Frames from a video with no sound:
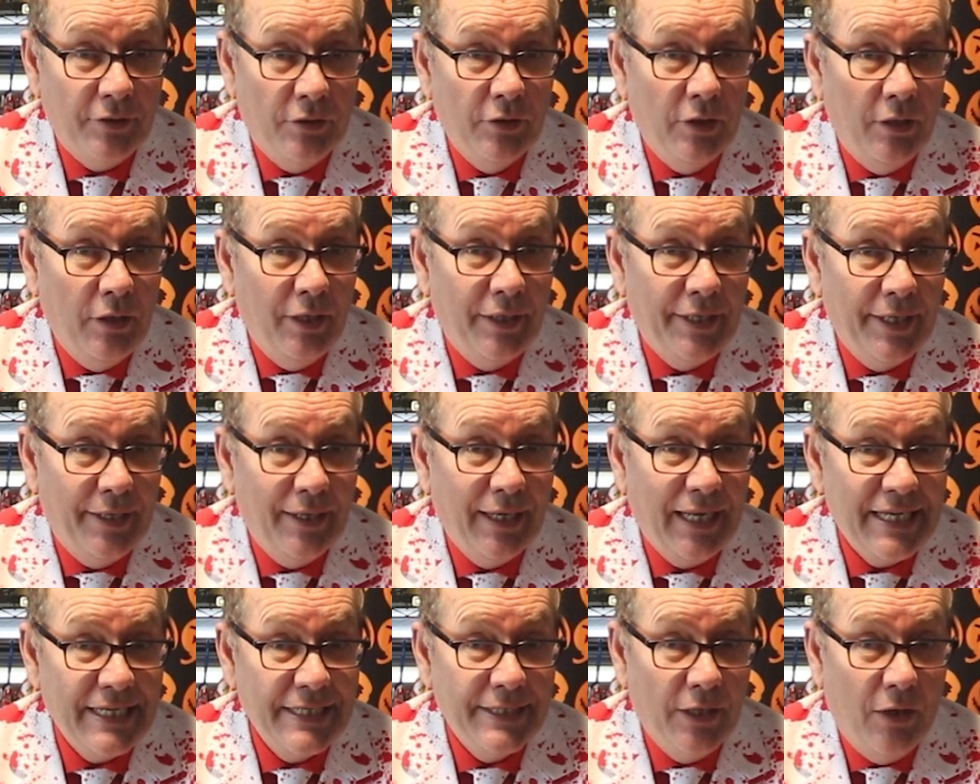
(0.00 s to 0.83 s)
on early and
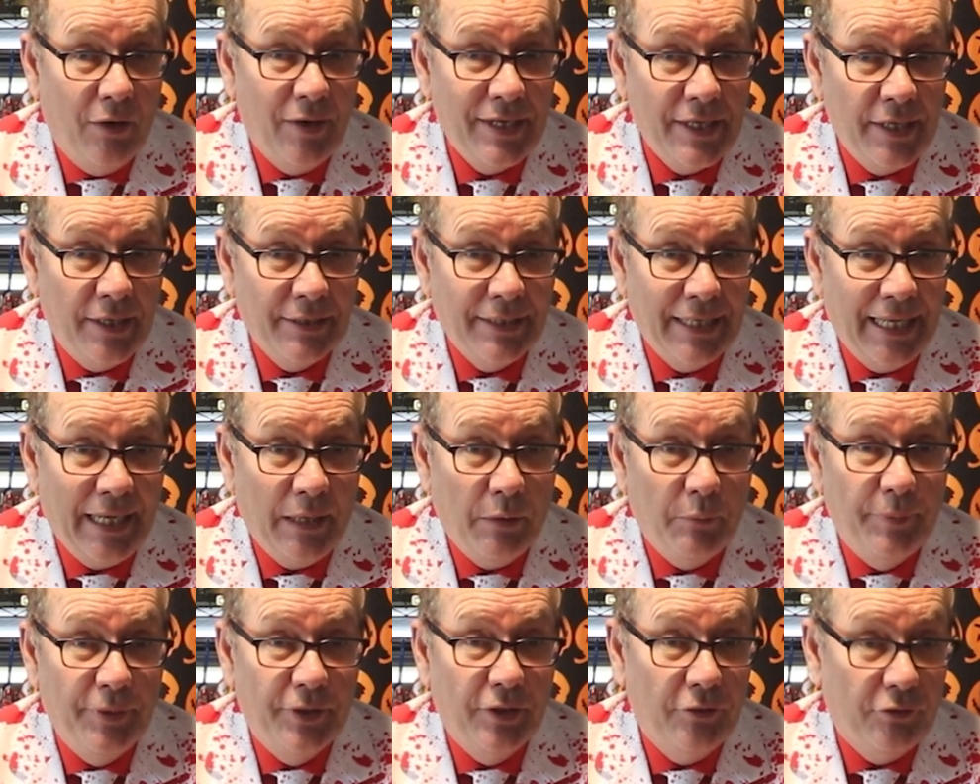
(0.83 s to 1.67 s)
late dining
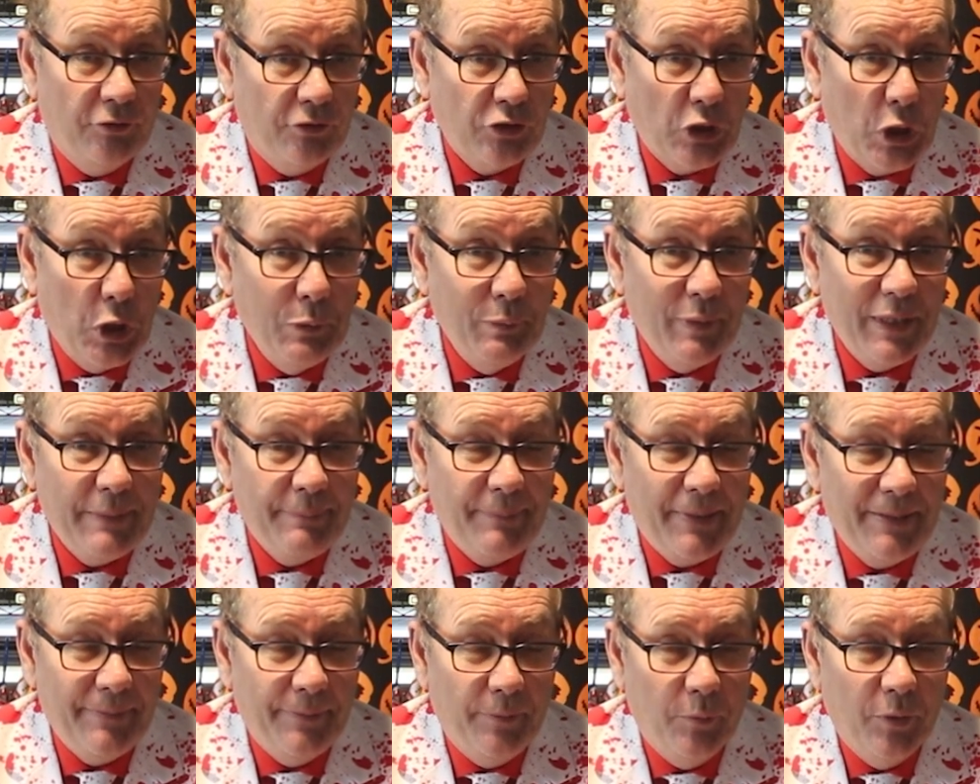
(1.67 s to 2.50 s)
now because so many
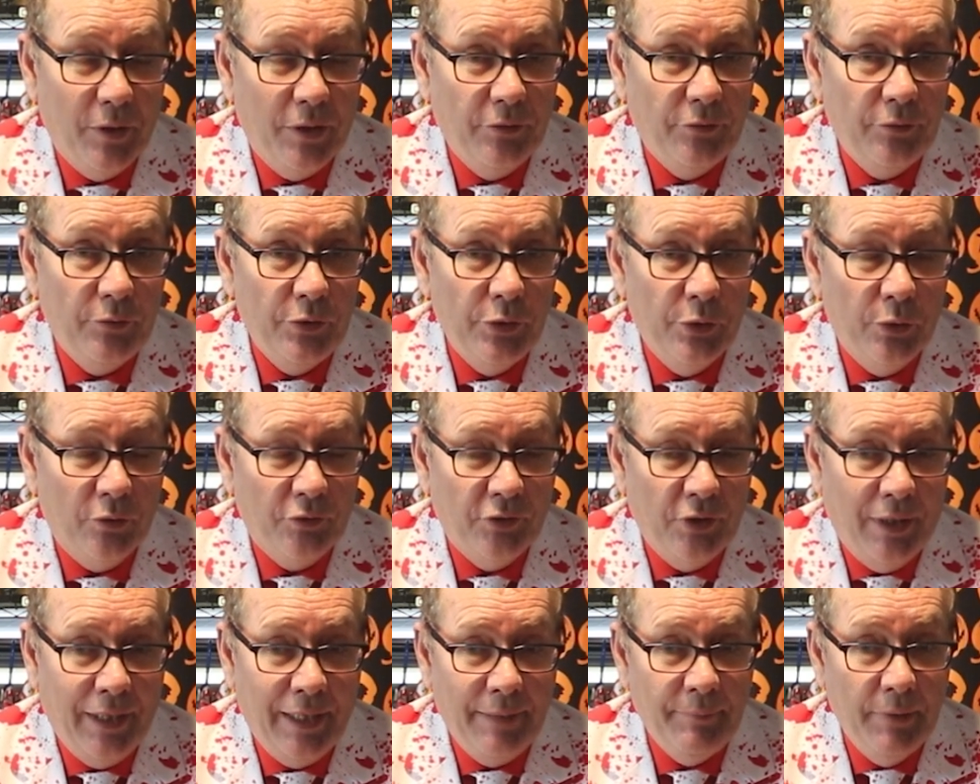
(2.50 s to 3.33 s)
people want to do your
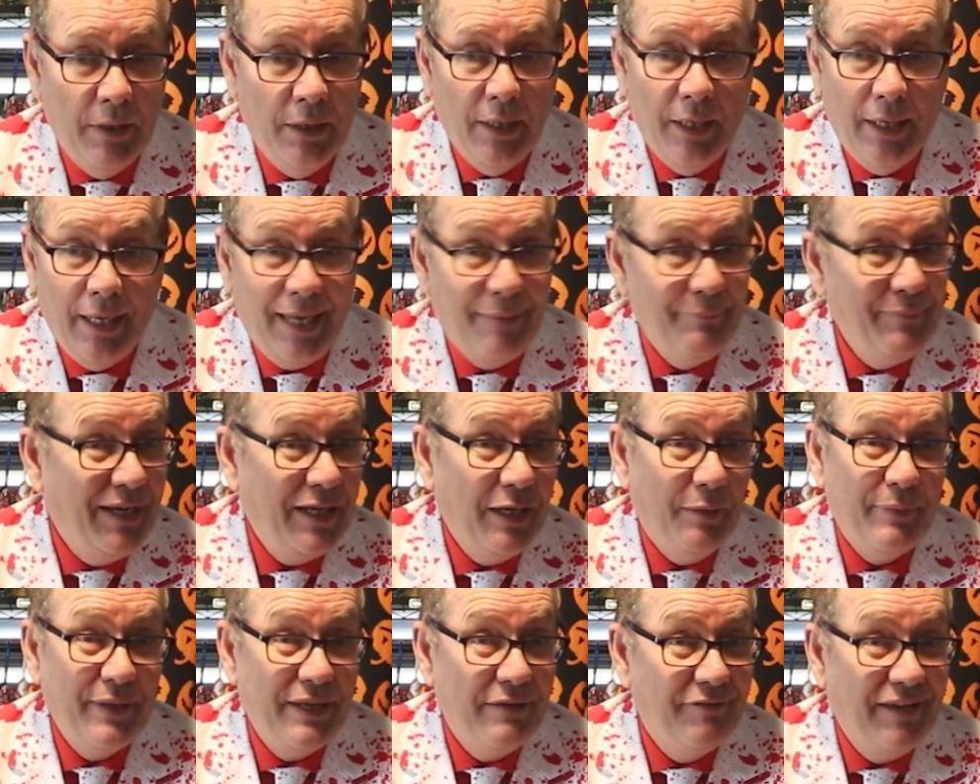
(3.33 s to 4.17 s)
time, it may
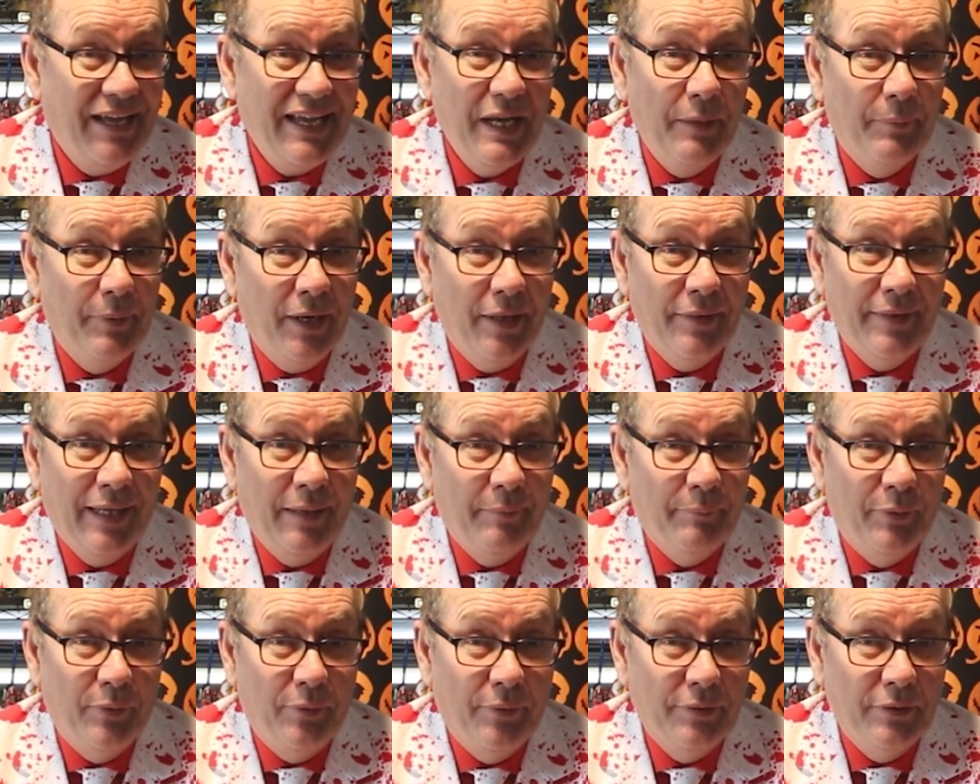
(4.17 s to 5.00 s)
not be available at
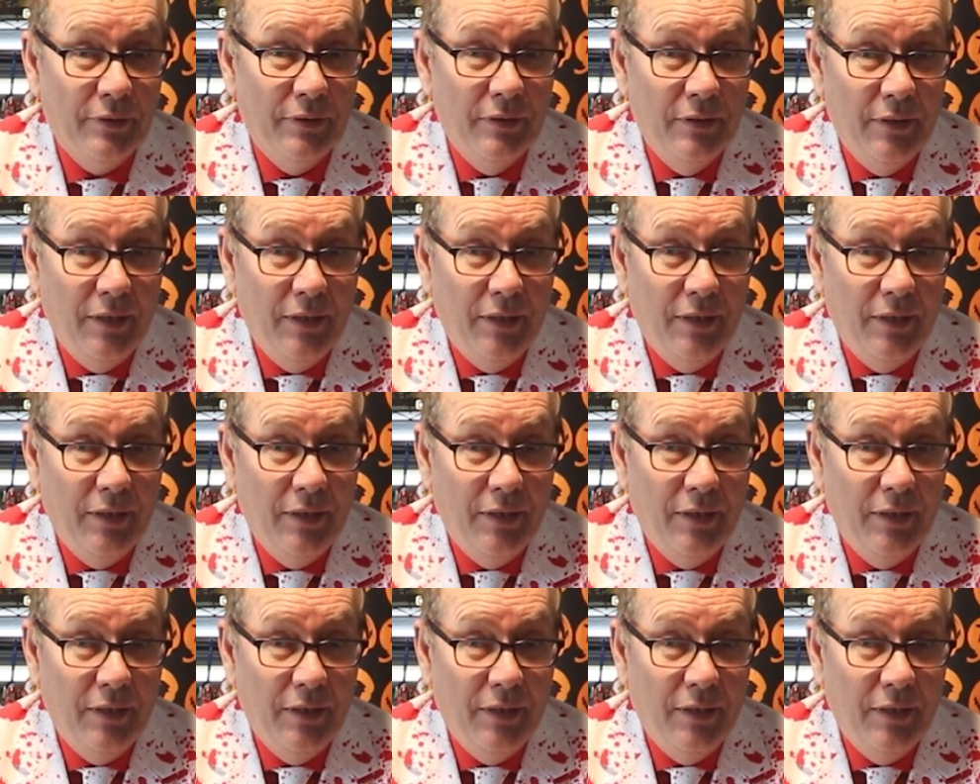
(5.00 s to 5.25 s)
that point.